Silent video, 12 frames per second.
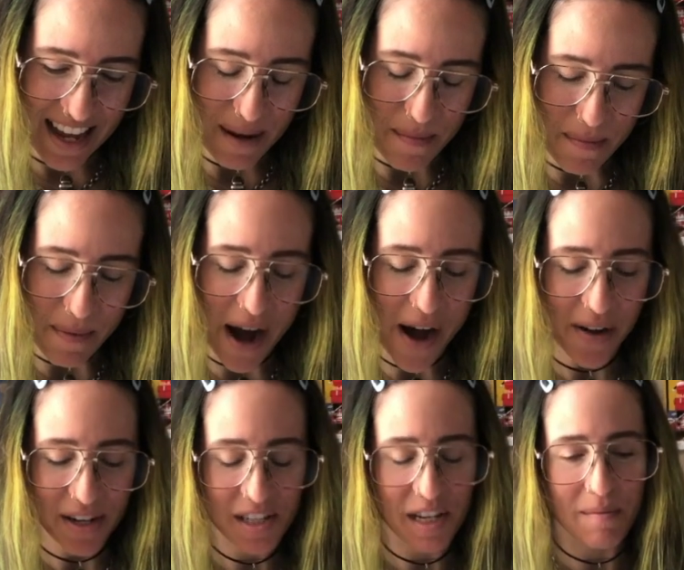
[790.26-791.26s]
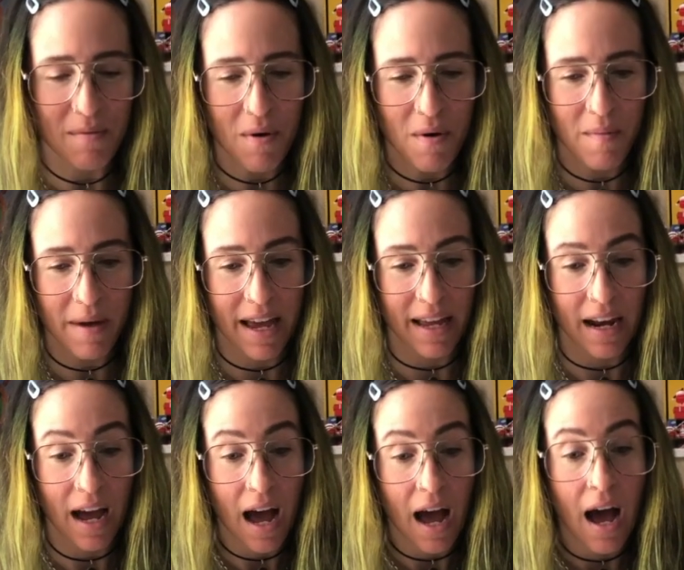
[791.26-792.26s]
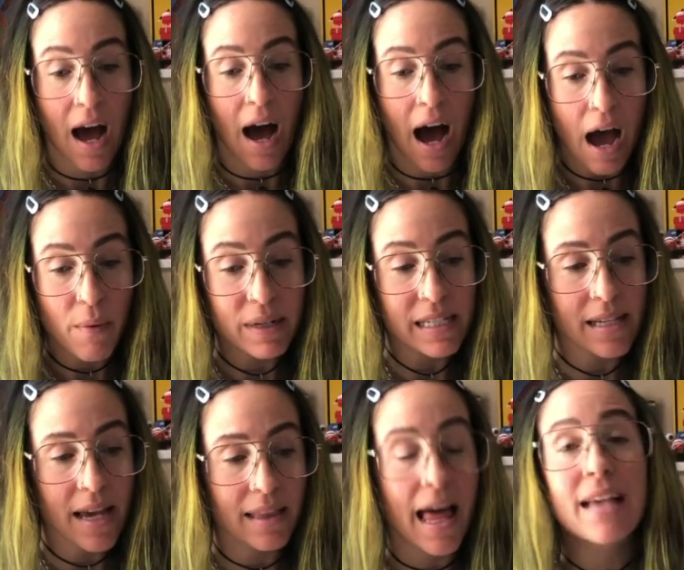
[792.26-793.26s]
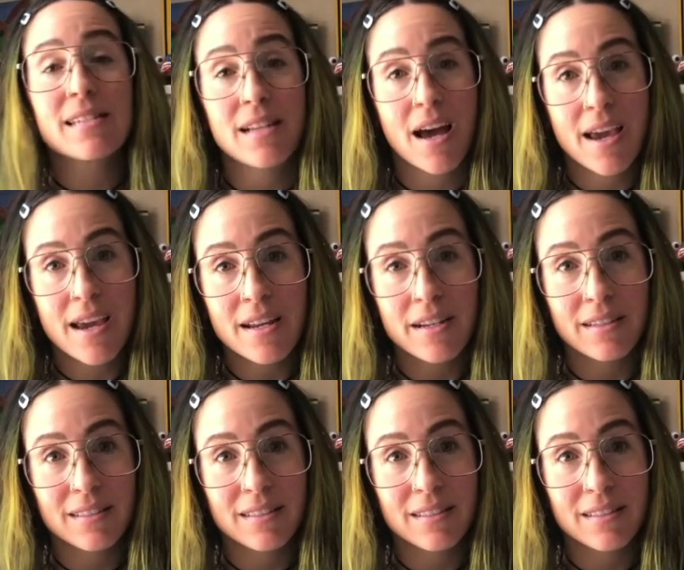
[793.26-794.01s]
Embarrassing moment. I would say last night